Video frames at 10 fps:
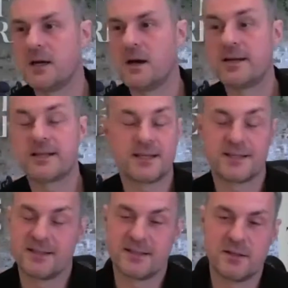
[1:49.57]
our next
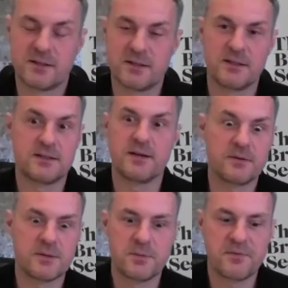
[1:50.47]
session is
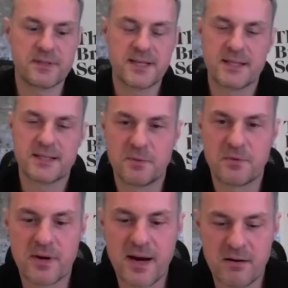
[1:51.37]
lining up to be fantastic. We've
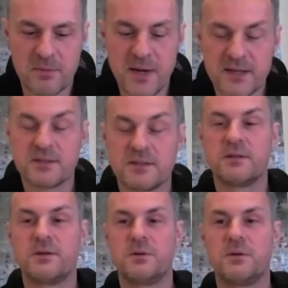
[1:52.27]
got Caroline Madison,
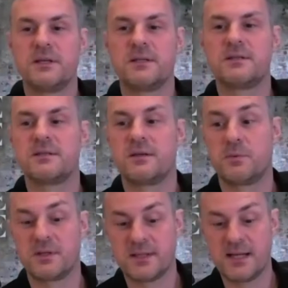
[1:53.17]
who is
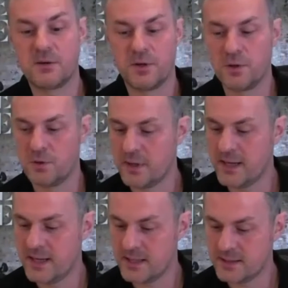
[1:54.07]
with us now, who
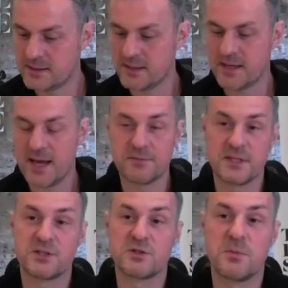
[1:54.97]
is the head of
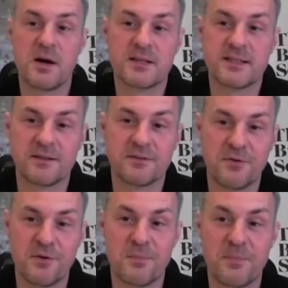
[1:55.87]
digital marketing
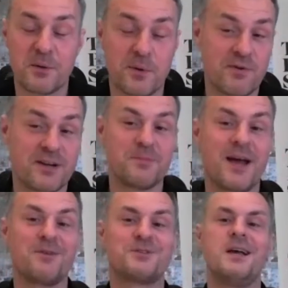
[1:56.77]
for Penguin Random
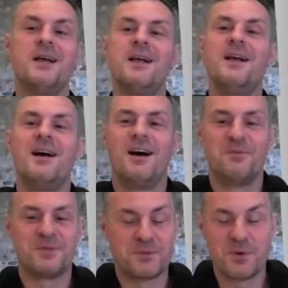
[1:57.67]
House.
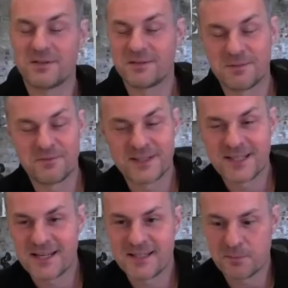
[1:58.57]
She's worked on some
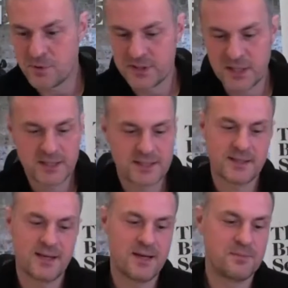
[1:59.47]
fantastic projects.
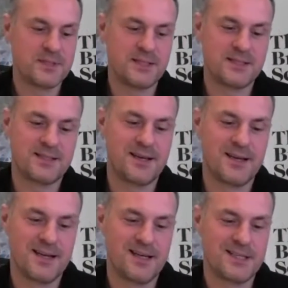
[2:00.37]
She's
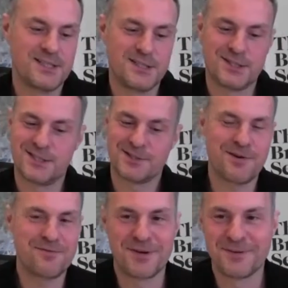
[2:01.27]

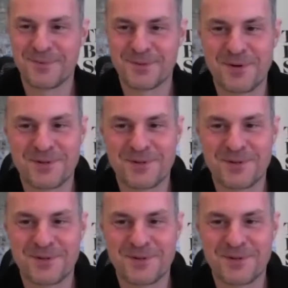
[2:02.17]
great fun as